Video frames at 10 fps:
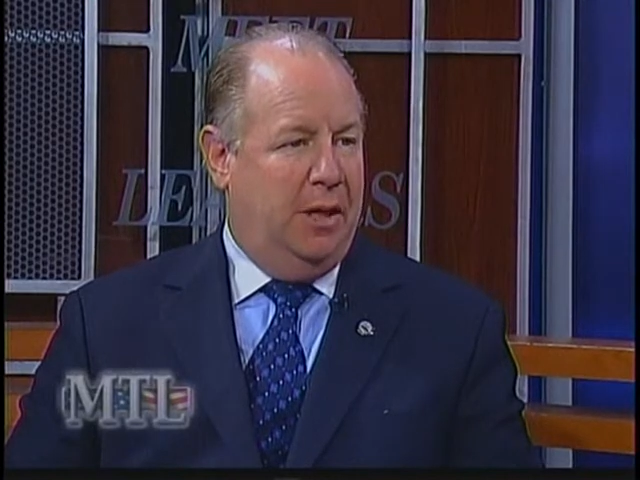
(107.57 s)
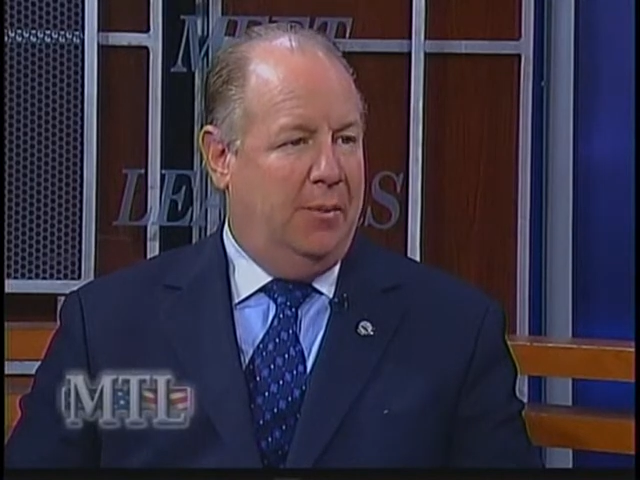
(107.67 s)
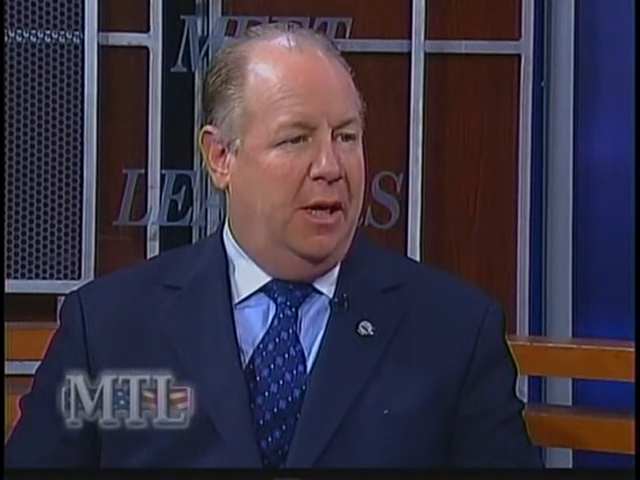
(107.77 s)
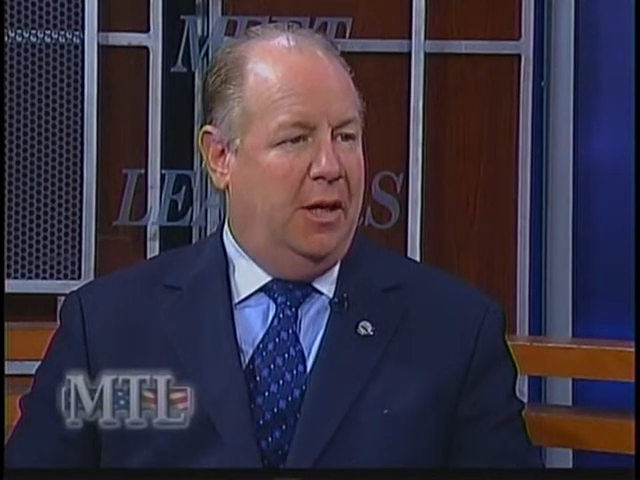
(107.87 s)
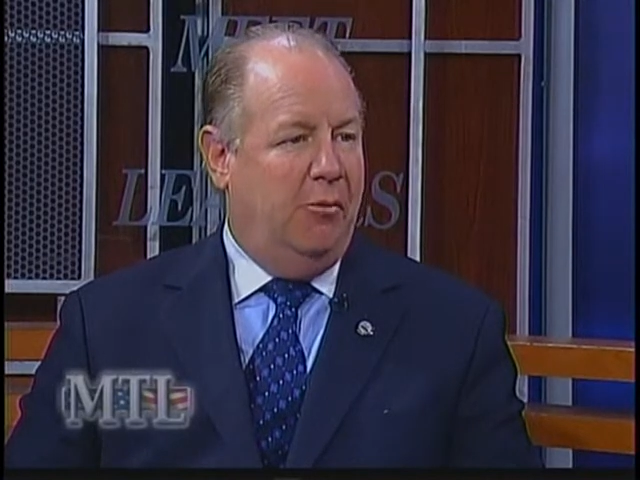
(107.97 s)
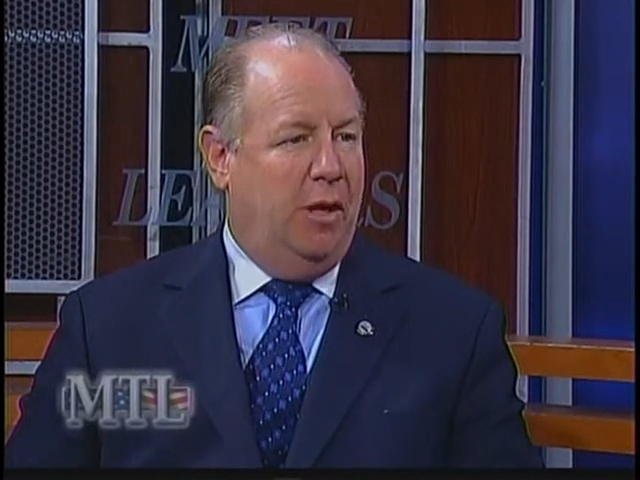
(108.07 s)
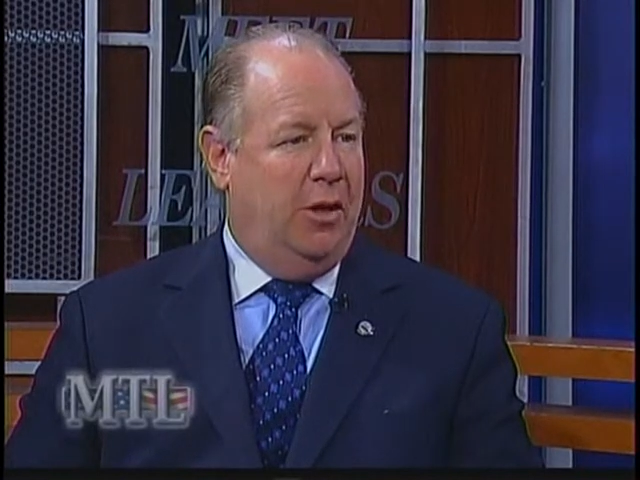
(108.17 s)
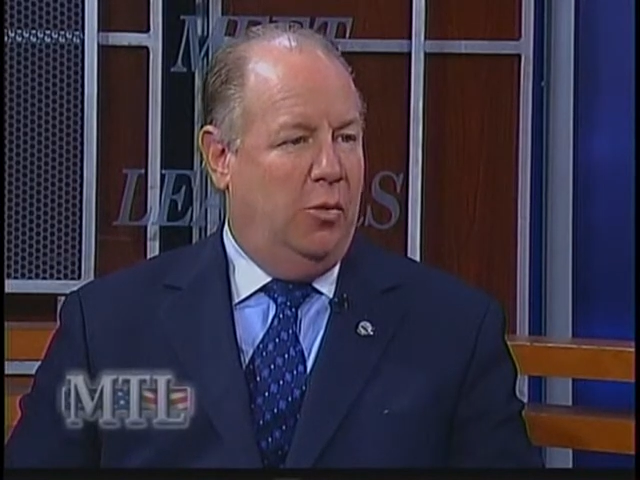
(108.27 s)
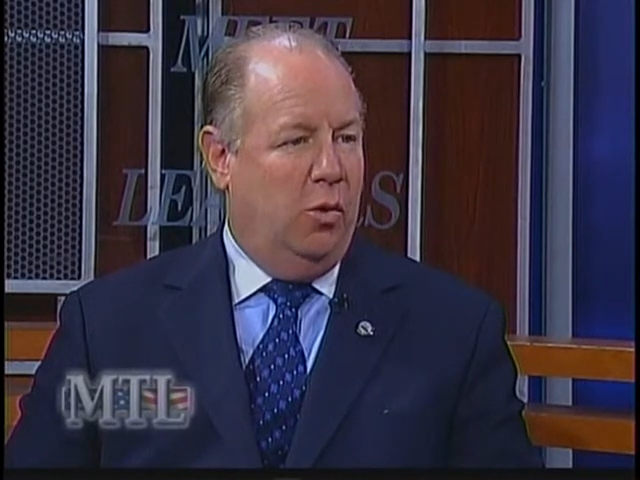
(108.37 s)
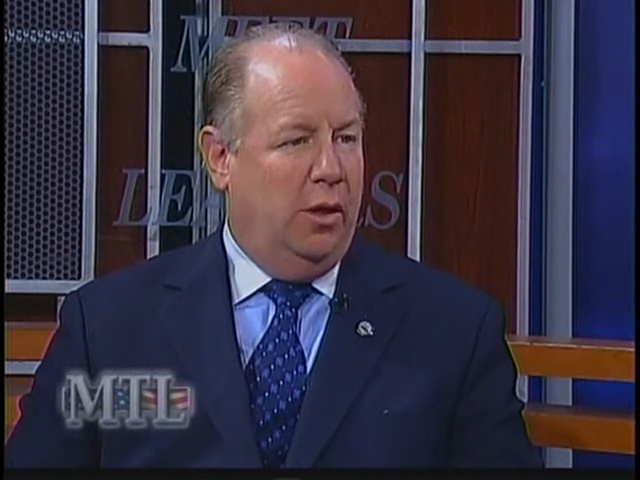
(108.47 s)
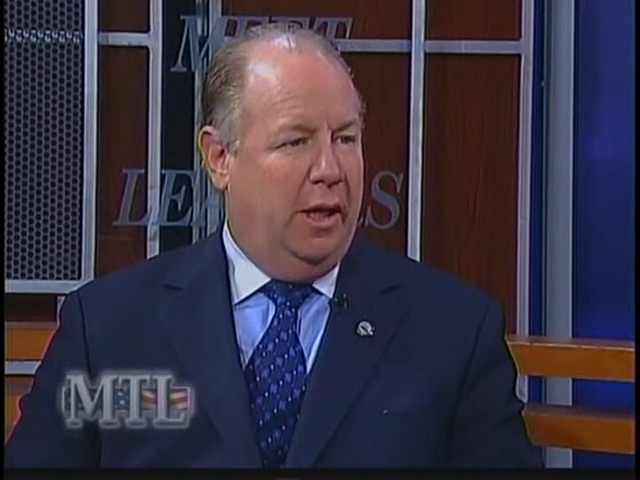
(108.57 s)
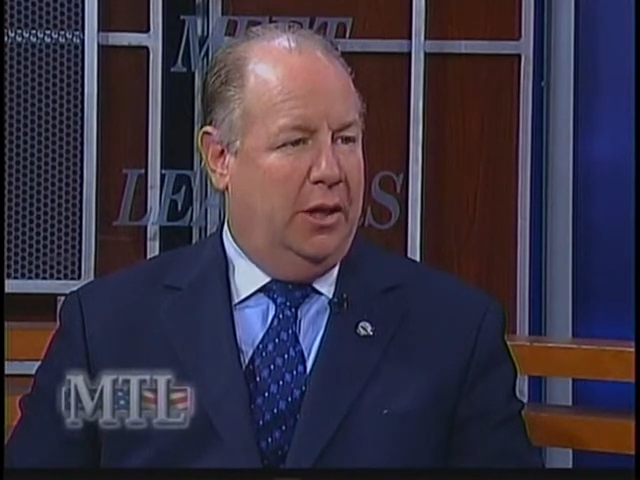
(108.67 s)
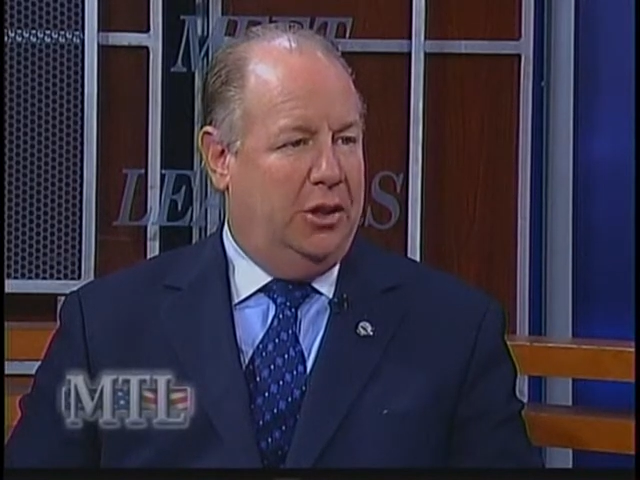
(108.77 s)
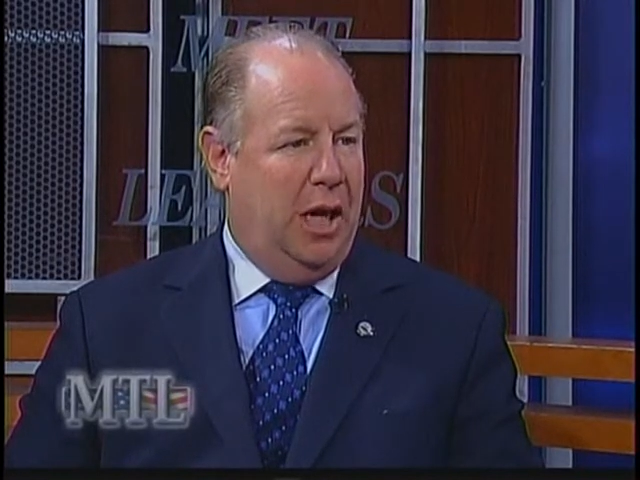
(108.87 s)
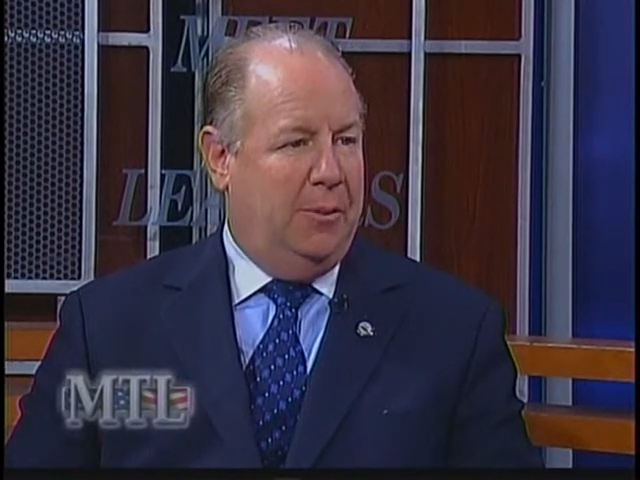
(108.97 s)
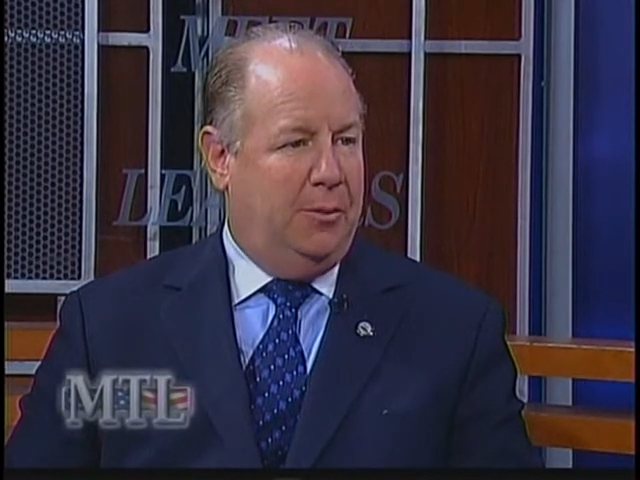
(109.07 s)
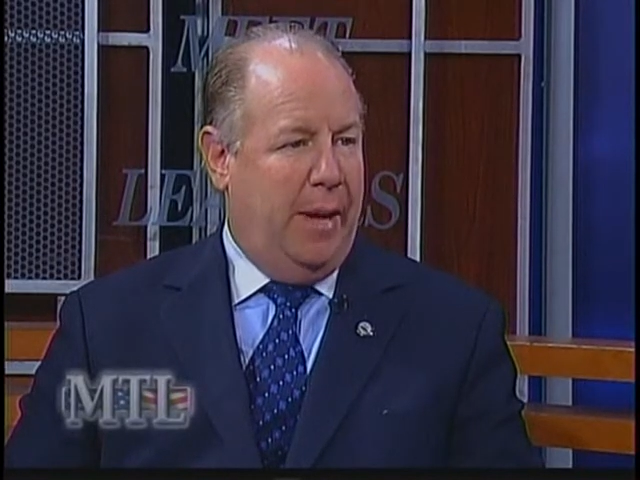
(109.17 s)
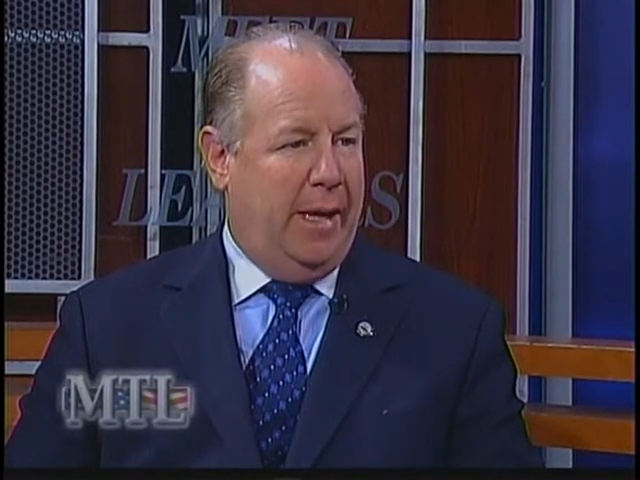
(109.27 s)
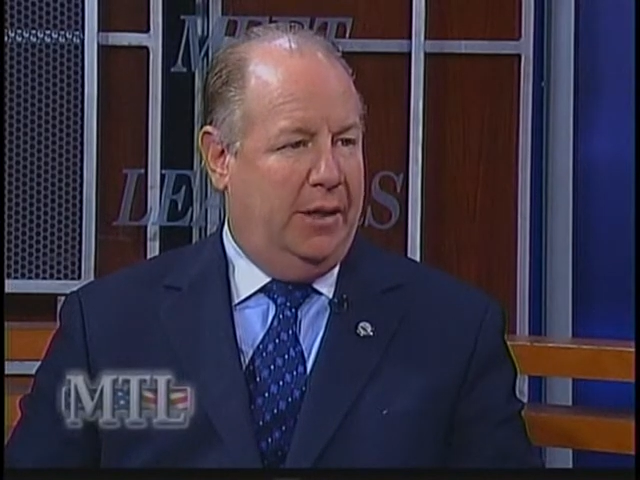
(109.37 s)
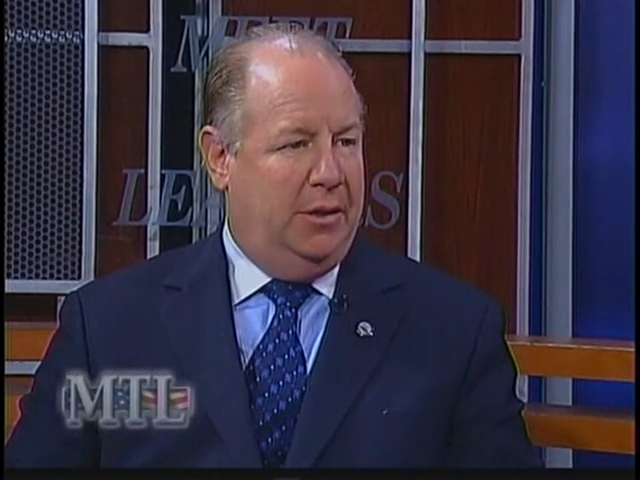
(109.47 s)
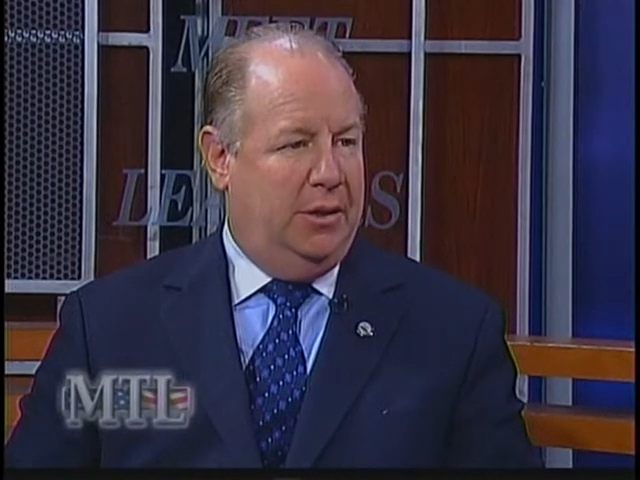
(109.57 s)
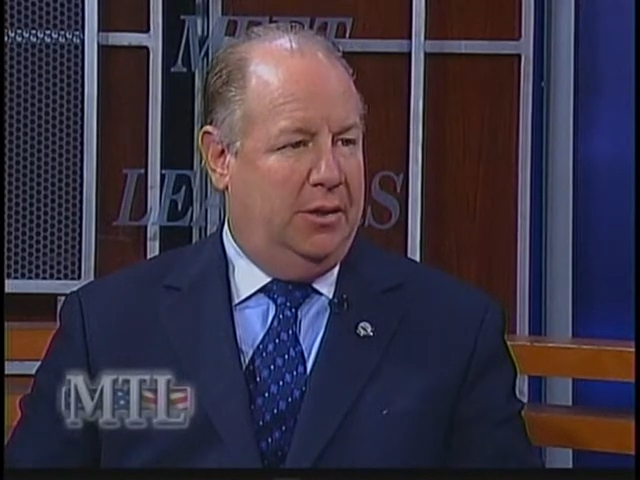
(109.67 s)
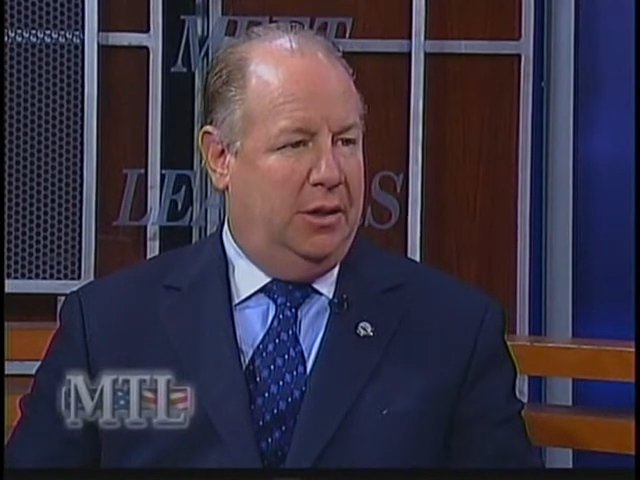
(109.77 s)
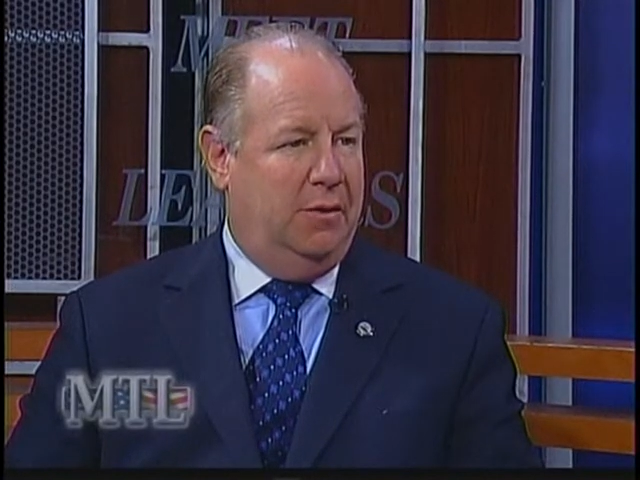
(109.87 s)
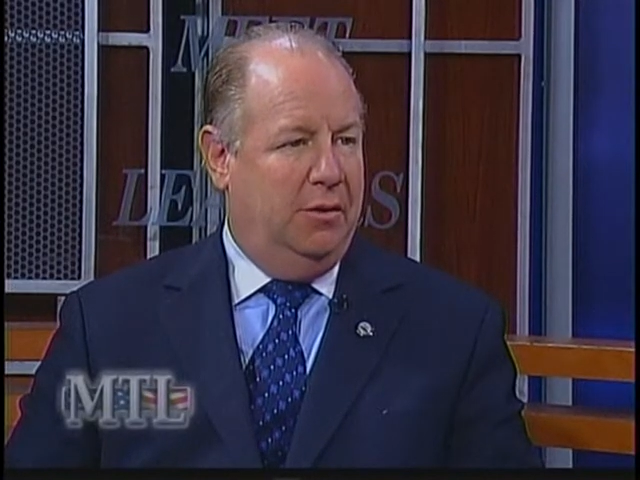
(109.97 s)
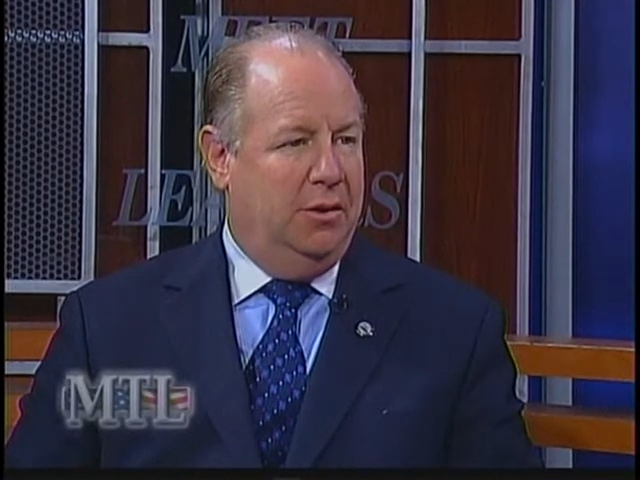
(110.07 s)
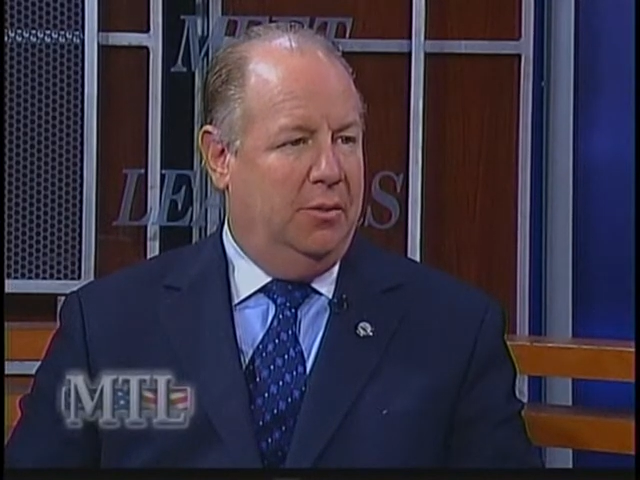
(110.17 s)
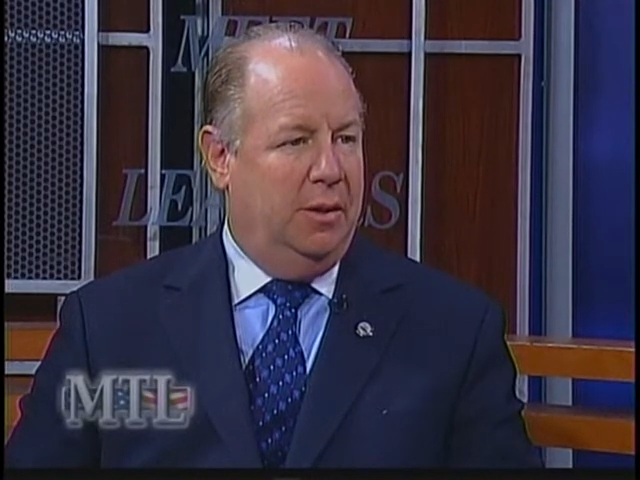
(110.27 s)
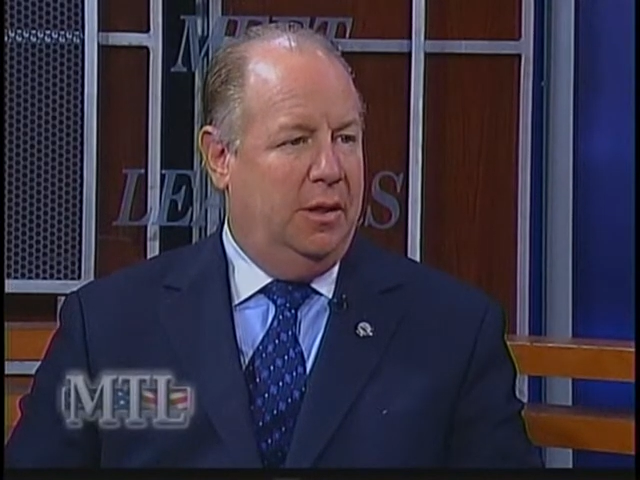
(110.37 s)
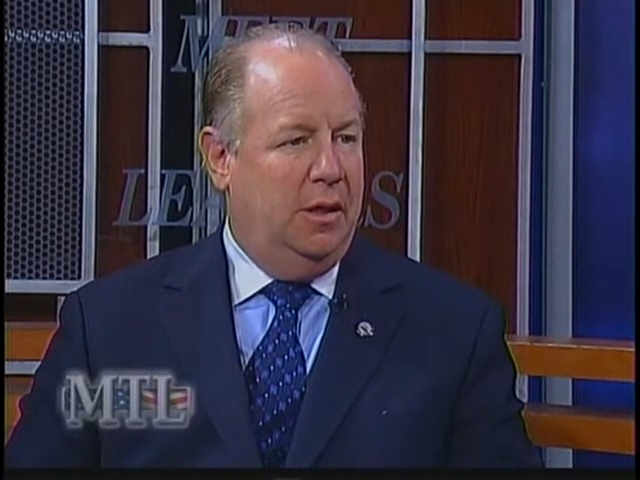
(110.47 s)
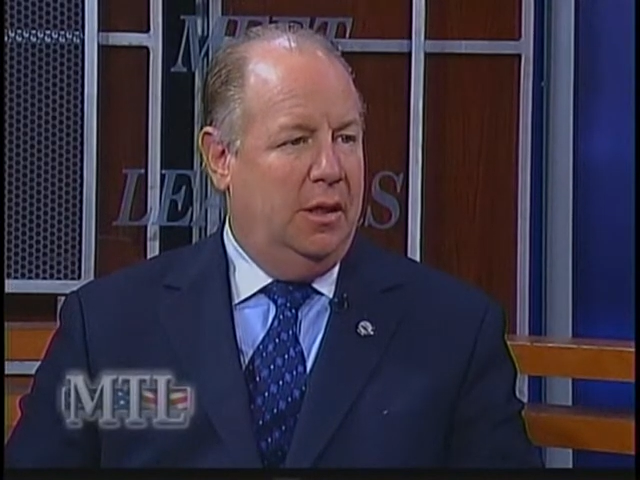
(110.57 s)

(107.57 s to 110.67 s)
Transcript: I'm getting ready to work on a jobs package in the city of Elizabeth